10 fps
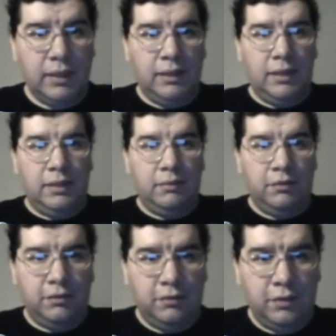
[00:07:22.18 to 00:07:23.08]
and
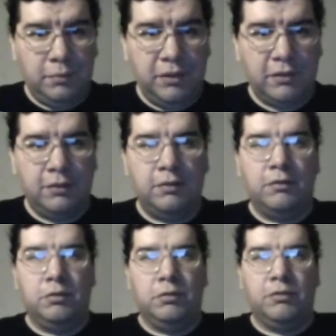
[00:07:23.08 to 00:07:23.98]
then subjected to
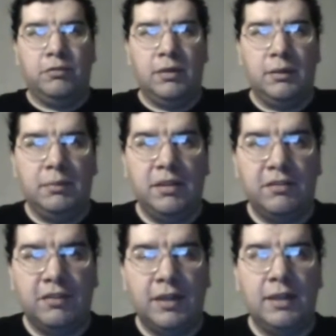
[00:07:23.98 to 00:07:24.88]
torture him
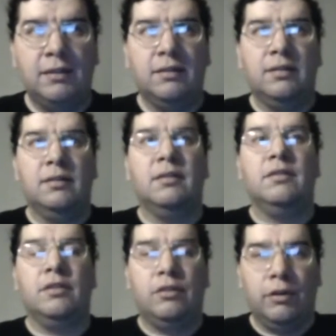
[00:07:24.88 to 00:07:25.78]
inside
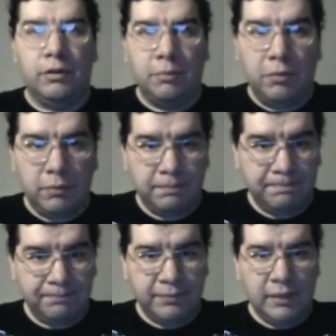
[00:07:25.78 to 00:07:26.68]
the carnival
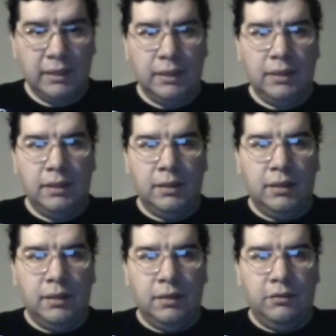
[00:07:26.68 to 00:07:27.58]

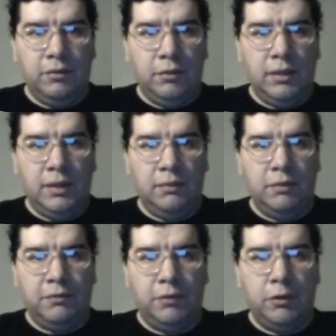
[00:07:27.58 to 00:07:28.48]
showing
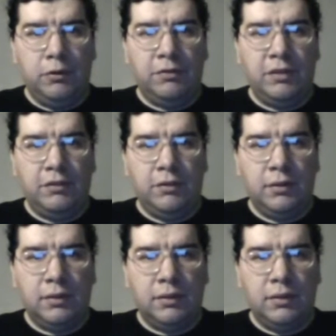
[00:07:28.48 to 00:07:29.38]
him the photos he
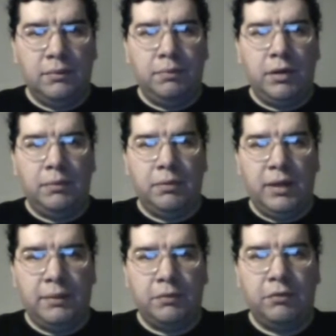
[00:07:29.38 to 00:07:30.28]
took of
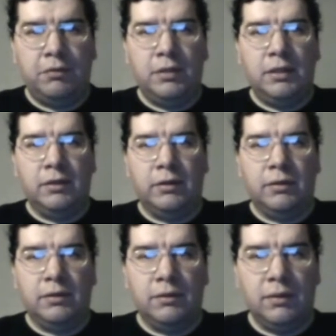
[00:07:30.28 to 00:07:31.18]
Barbara after shooting
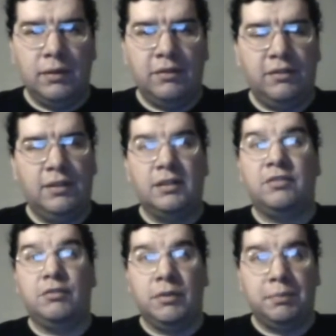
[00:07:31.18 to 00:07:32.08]
her and, suddenly
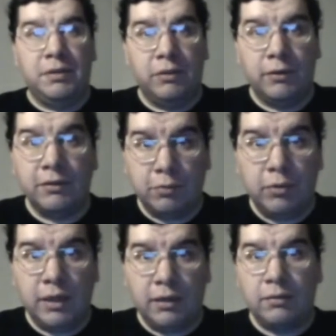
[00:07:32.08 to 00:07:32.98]
stripping her as
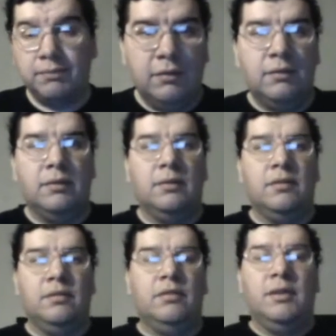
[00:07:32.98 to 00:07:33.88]
well.
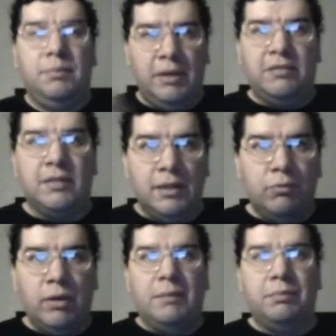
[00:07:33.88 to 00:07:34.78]
So he basically
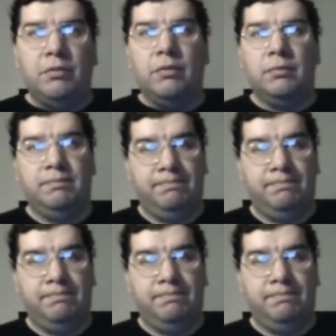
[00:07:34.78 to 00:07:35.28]
raped her.